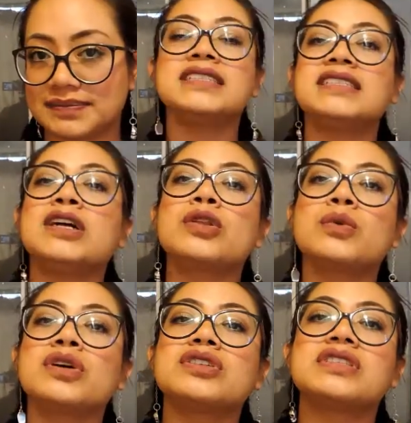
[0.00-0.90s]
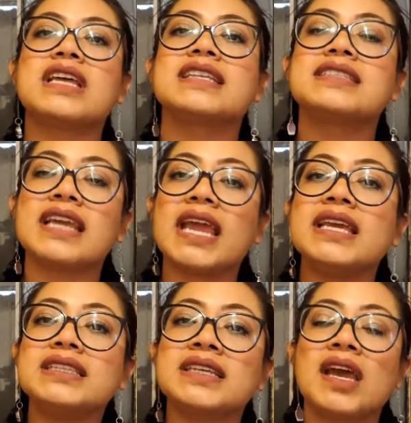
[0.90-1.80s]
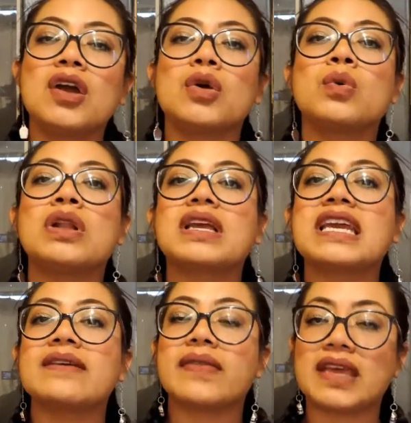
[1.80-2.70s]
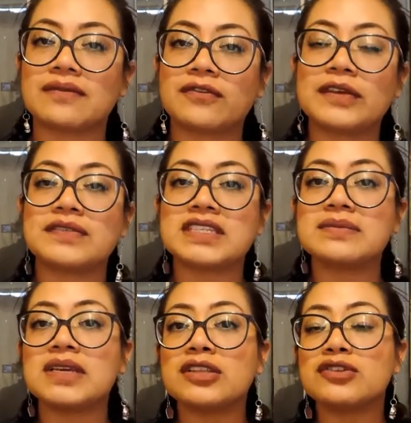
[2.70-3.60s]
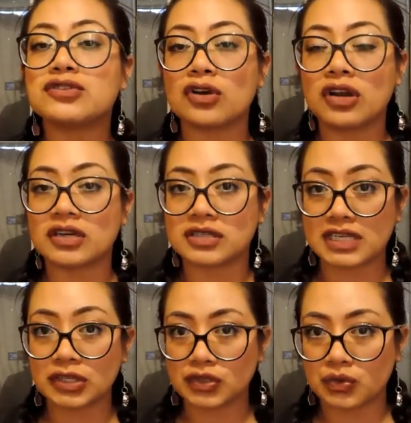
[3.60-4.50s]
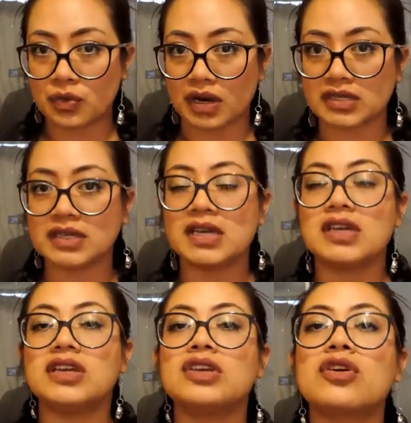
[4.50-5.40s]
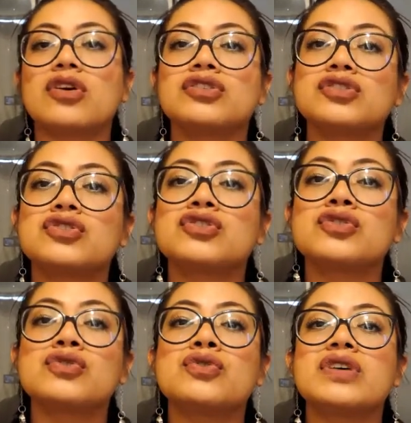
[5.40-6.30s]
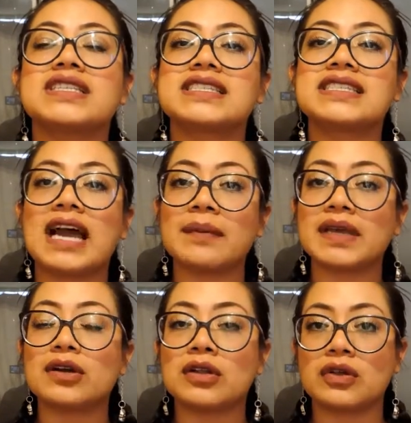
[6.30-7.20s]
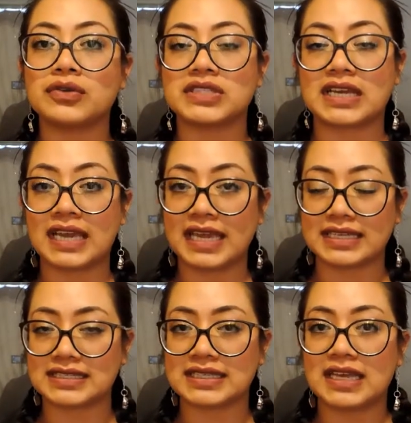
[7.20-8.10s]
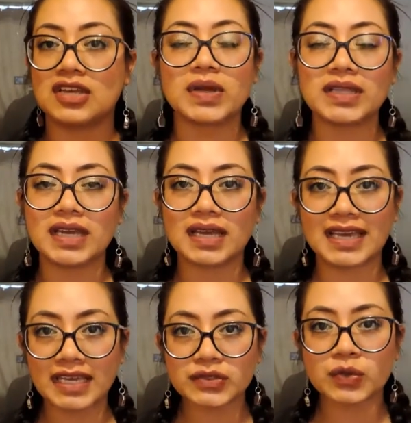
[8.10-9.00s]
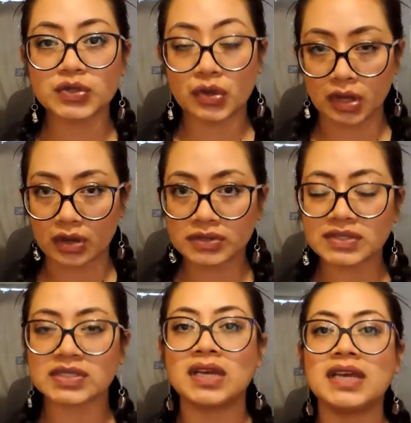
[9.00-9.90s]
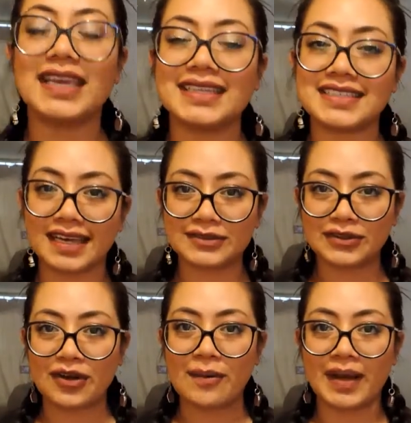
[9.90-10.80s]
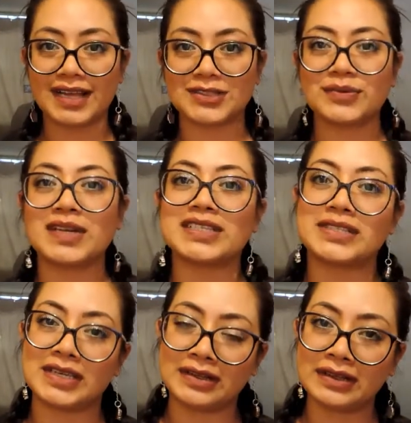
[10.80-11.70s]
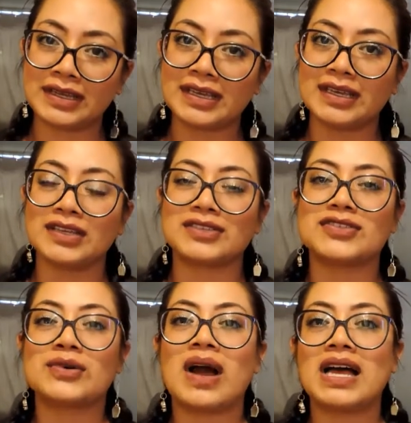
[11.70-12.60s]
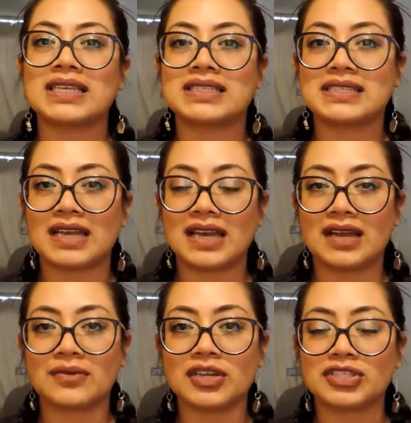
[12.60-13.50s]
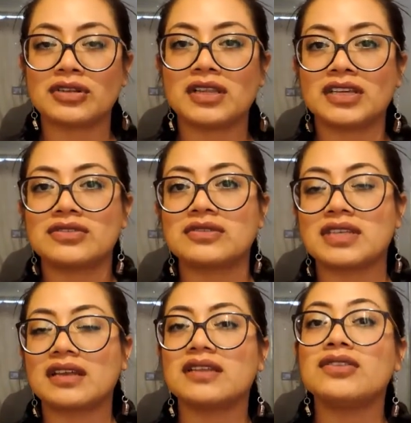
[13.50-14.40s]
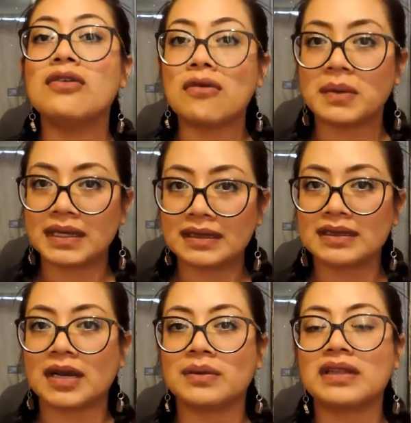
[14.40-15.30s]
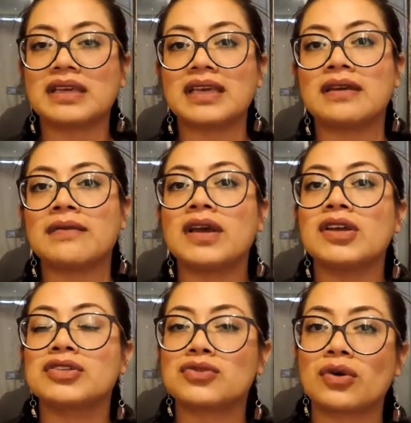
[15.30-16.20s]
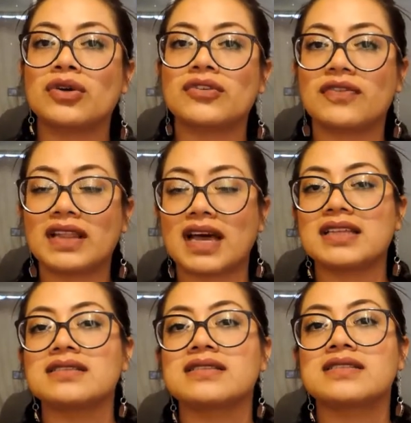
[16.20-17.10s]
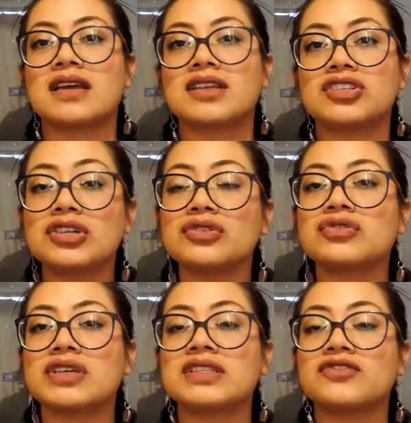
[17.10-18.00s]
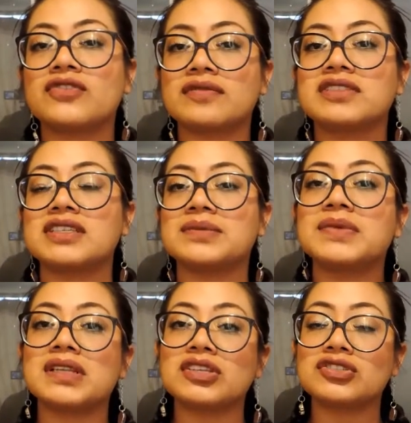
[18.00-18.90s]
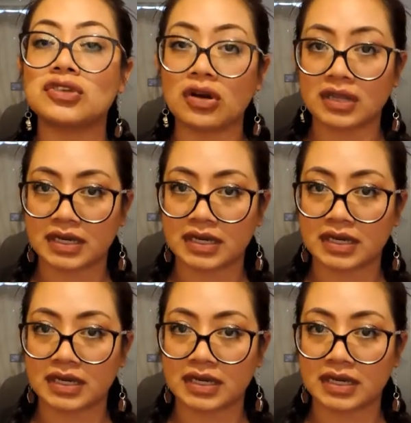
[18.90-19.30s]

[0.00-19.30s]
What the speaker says: The deal was that Nate will give them $50 million each one in order to stop and close the case. When the case was closed, Nate had to come back to Brazil to ask Rachel Lane to sign the new will that will give Troy Phelan's children $50 million.